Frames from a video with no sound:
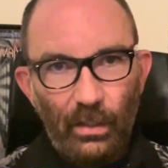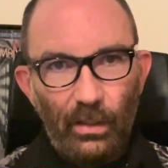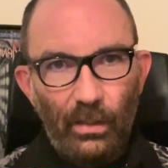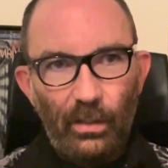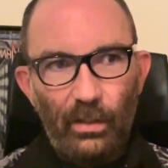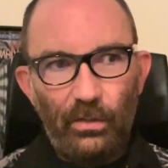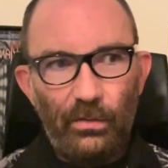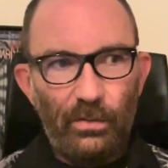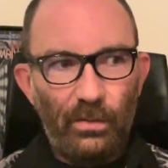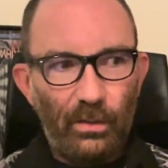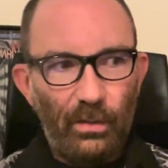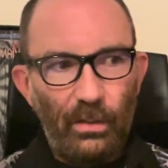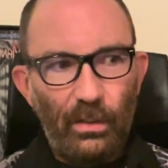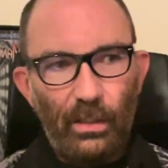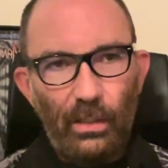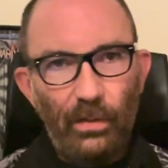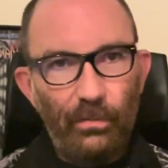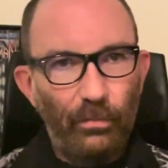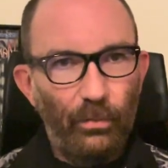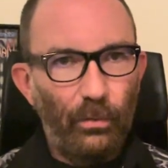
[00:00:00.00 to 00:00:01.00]
is an
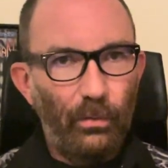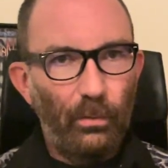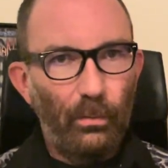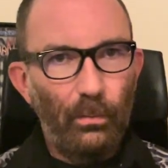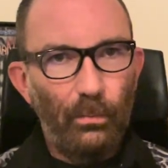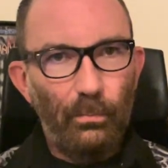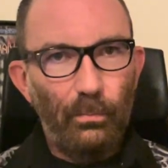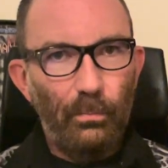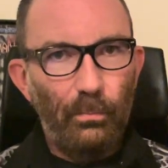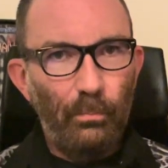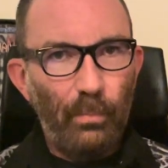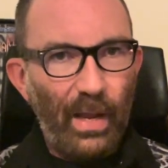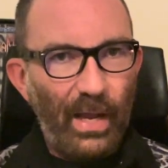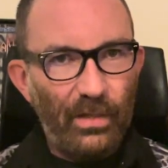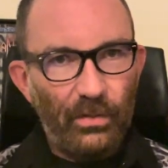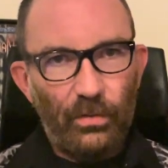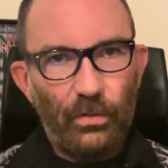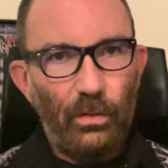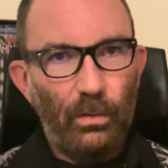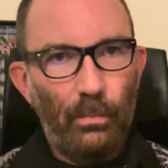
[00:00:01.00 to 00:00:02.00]
evil
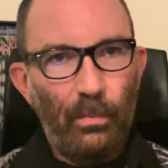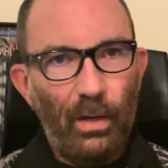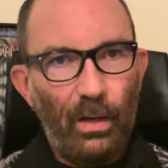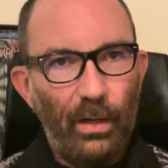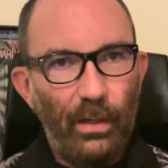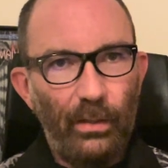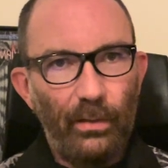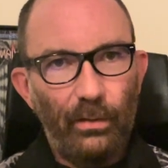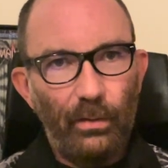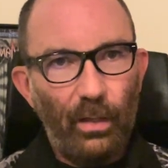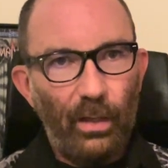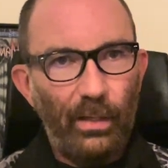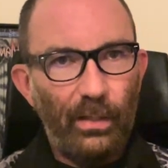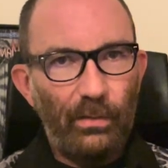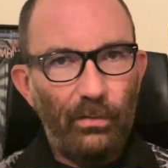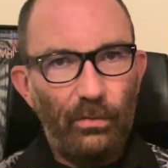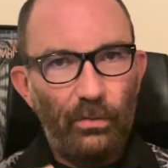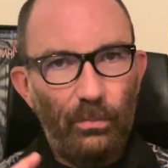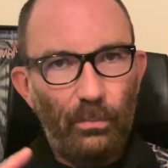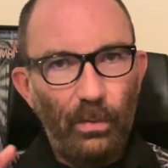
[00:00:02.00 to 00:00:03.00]
mastermind,
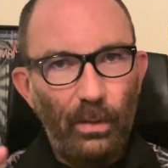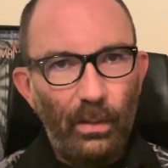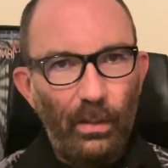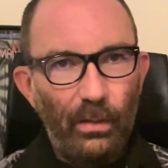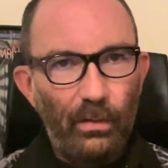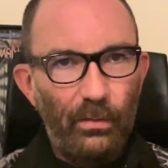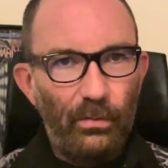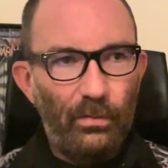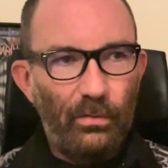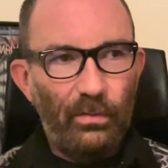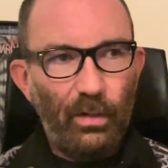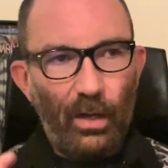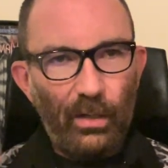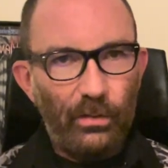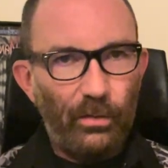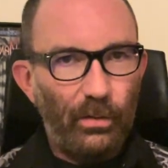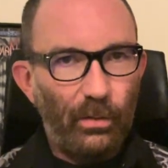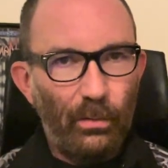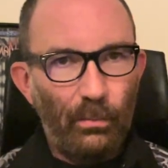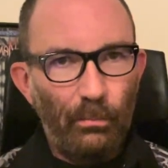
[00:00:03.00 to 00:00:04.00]
like
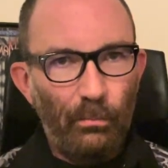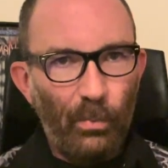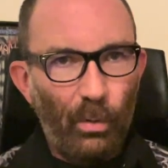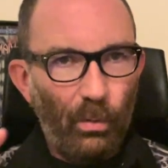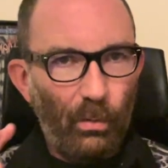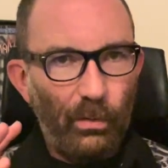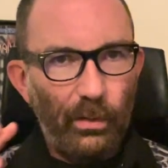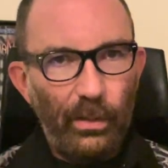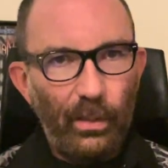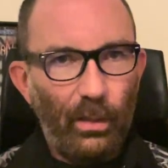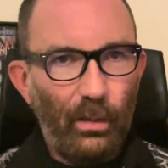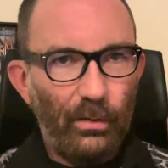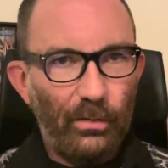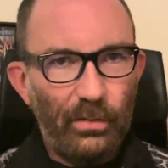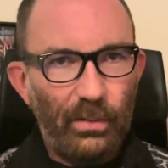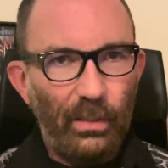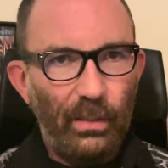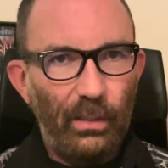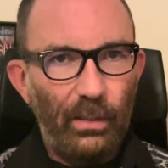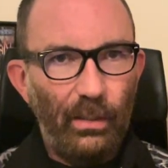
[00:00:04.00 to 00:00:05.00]
Dr.
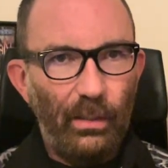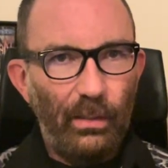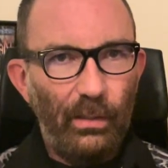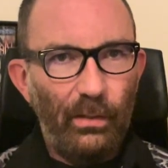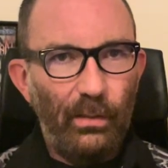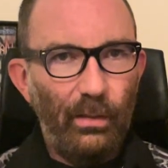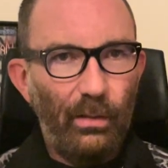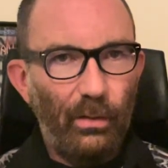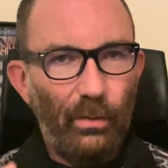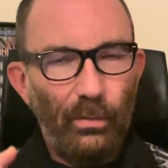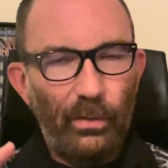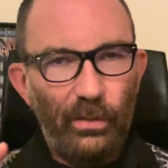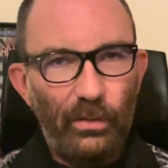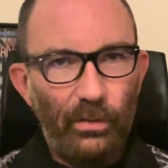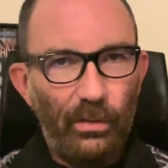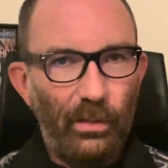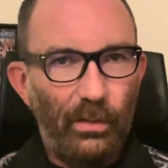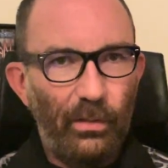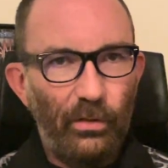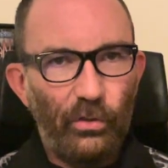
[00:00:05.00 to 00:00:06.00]
Moriarty,
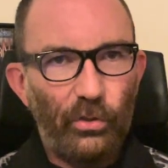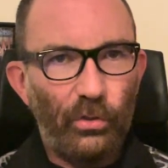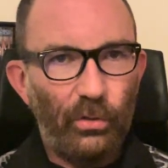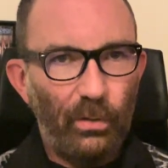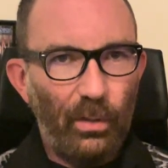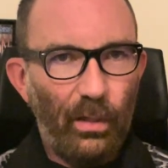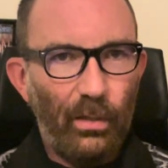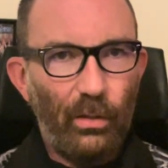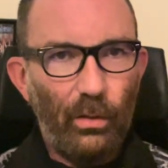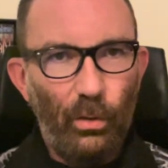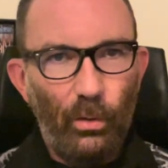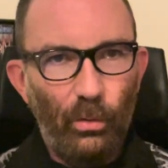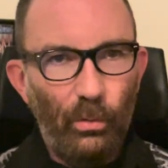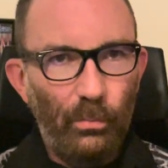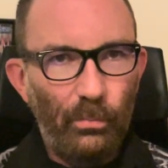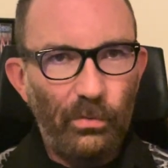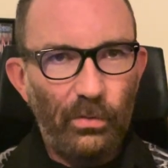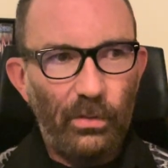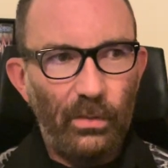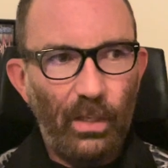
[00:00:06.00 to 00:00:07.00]
in the Sherlock
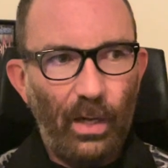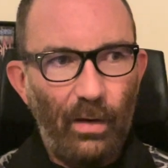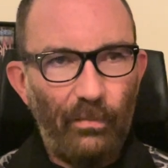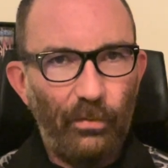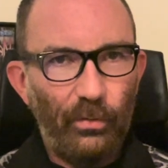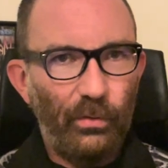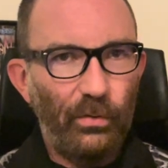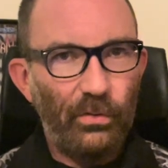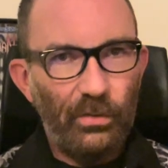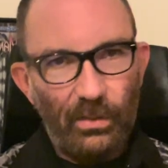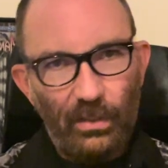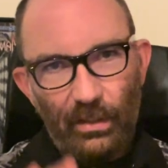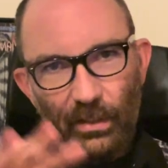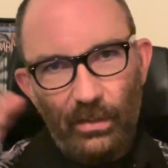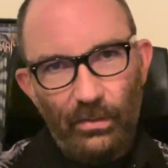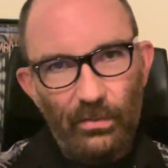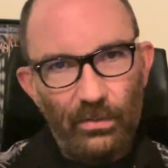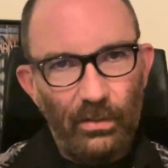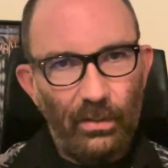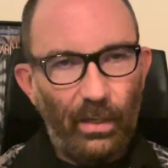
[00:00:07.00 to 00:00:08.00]
Holmes novels, and
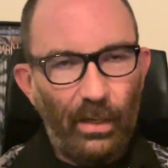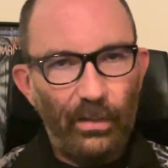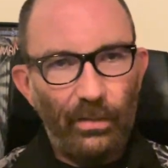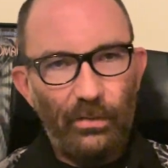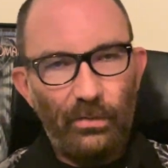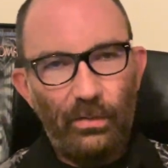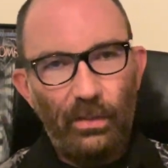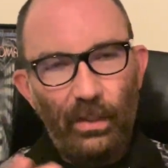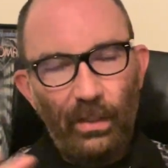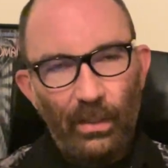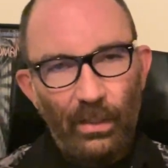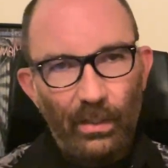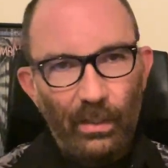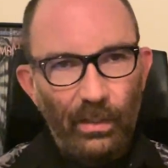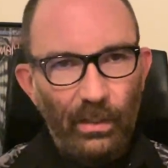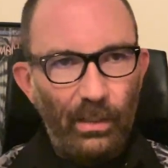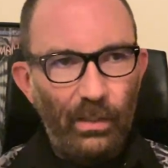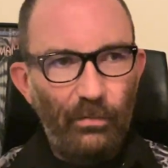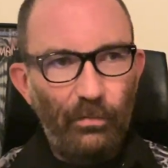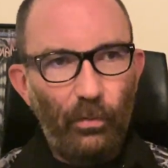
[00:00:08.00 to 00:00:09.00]
he's got his
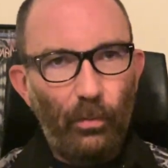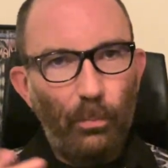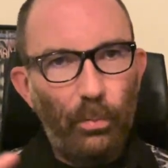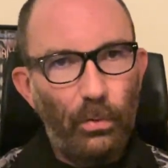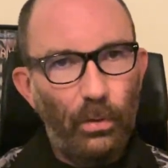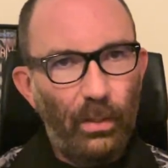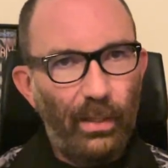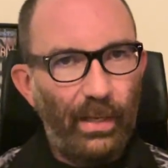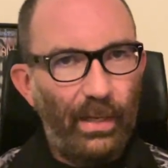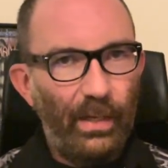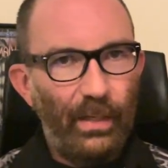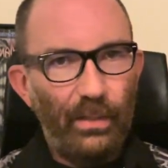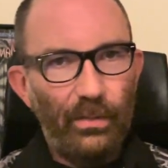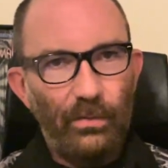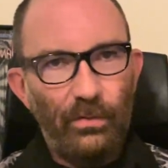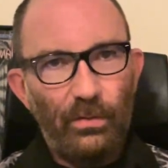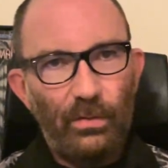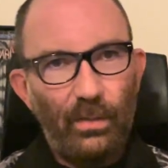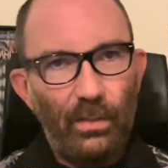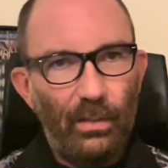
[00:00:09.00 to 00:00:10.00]
evil
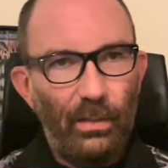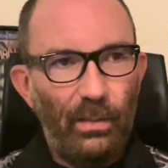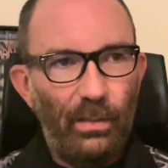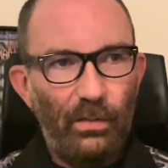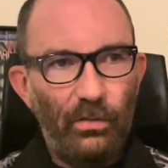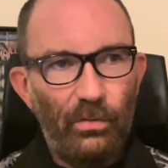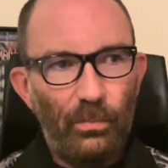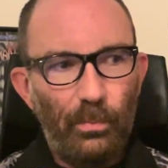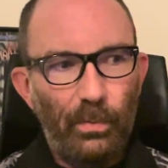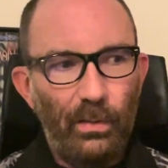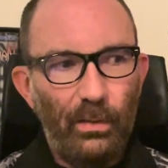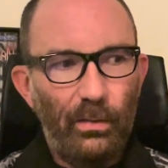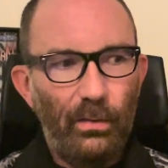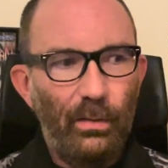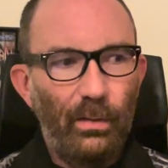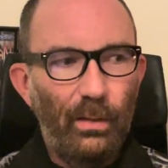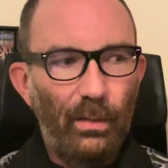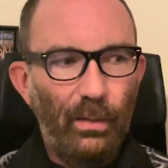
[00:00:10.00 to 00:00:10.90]
plans that he's been,